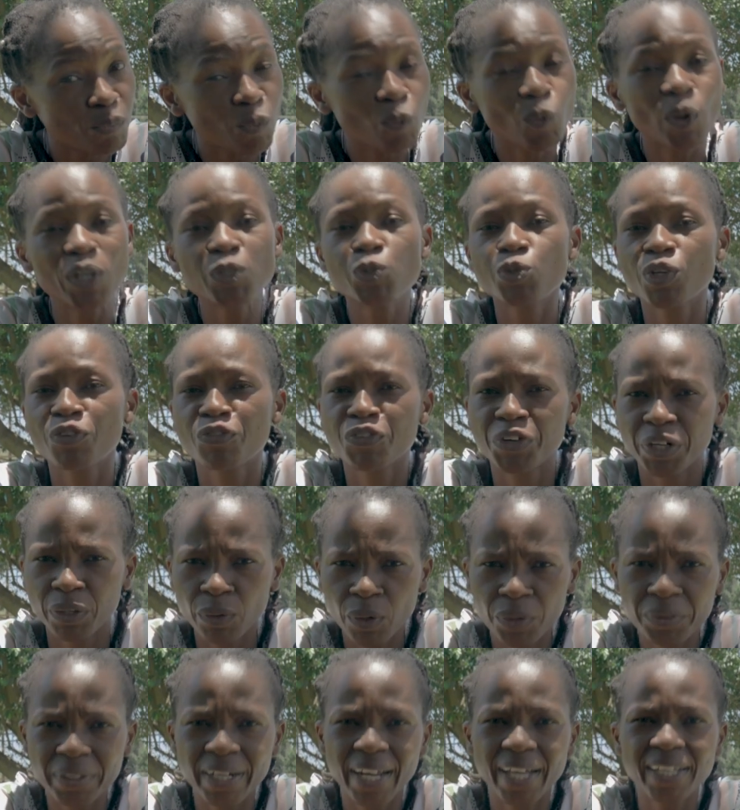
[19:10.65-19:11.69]
Once you have
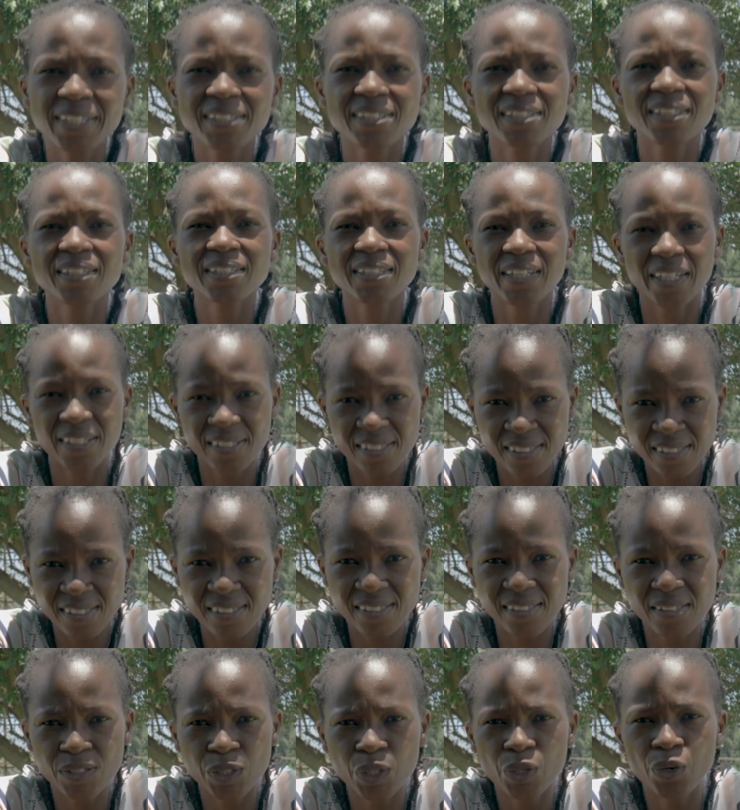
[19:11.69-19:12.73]
recognized it
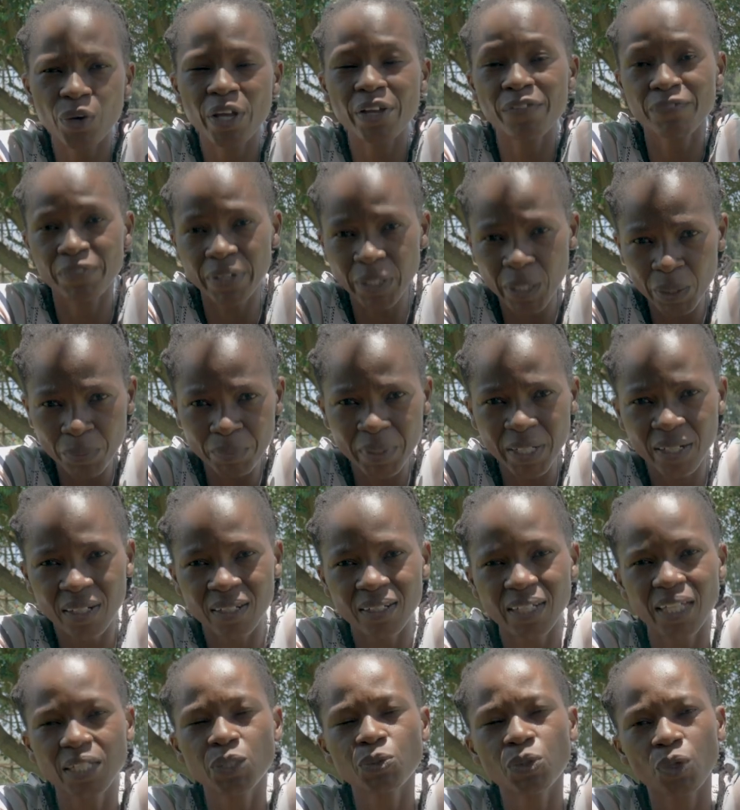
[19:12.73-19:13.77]
as, you know, a
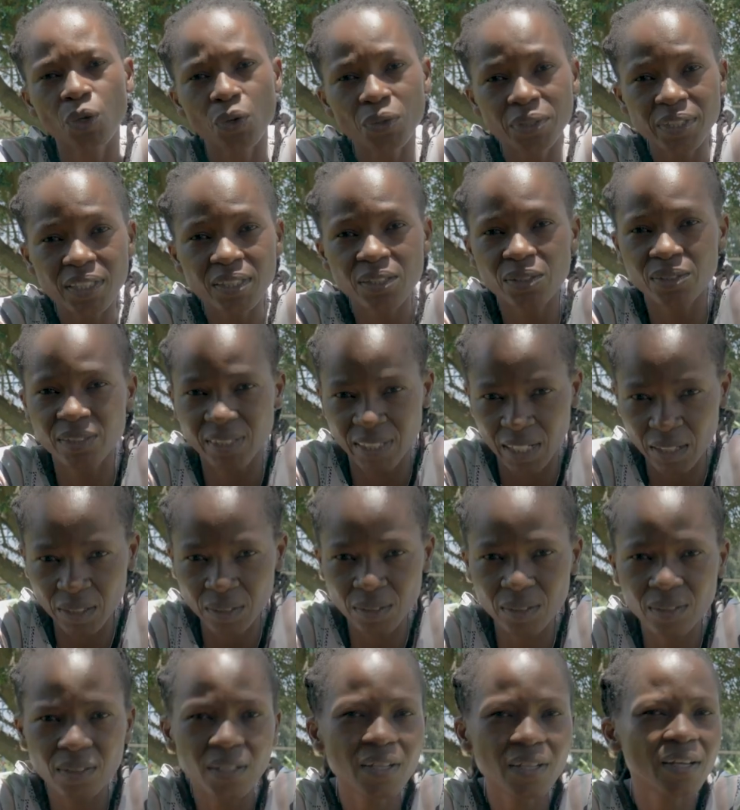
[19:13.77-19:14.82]
phenomenon that we all need to
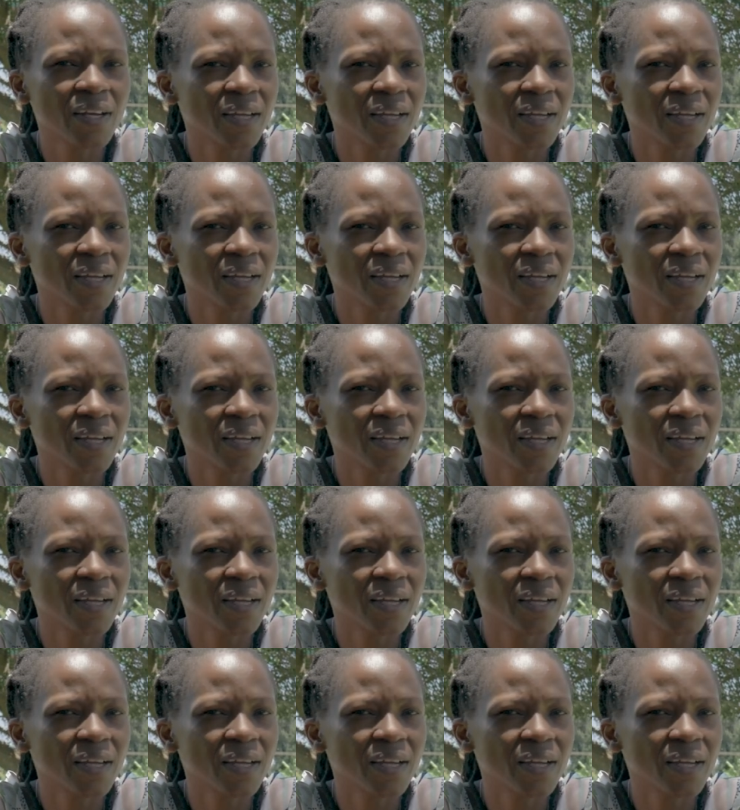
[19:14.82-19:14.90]
tackle,